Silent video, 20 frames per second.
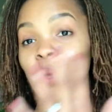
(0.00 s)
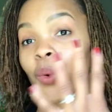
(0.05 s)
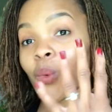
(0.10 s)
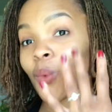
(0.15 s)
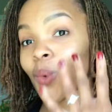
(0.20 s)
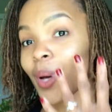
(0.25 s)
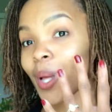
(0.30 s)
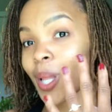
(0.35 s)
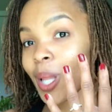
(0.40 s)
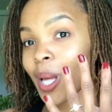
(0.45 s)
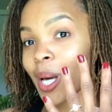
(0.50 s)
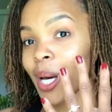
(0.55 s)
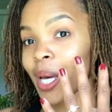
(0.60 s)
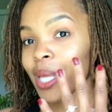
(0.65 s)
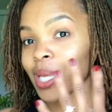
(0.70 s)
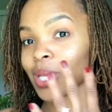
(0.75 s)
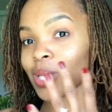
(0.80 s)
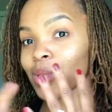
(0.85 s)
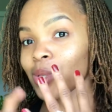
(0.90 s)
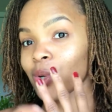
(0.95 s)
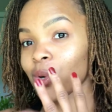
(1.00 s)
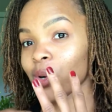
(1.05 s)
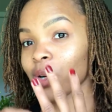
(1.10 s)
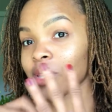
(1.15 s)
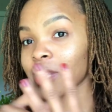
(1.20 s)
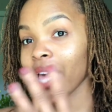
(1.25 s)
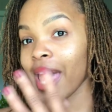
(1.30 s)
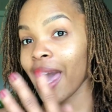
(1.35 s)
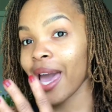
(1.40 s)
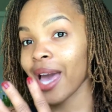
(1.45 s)

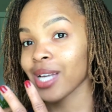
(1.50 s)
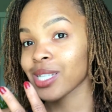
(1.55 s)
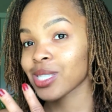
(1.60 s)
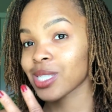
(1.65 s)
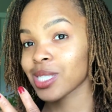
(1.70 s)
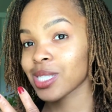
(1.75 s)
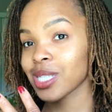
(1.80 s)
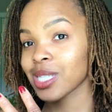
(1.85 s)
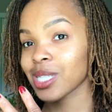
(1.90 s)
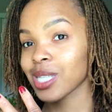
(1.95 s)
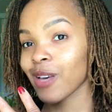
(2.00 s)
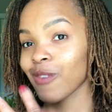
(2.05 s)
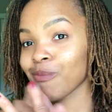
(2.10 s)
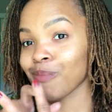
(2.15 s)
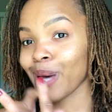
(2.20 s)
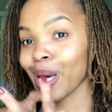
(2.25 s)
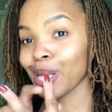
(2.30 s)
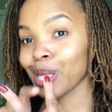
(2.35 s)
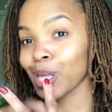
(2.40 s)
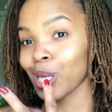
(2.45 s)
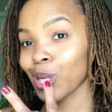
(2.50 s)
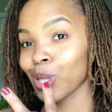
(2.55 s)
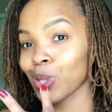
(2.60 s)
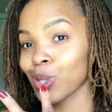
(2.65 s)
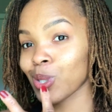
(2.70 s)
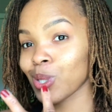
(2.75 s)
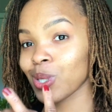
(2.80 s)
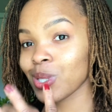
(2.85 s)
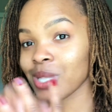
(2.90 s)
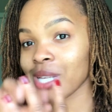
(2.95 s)
ignore the ashiness of my
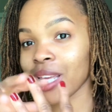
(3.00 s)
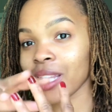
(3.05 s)
knuckles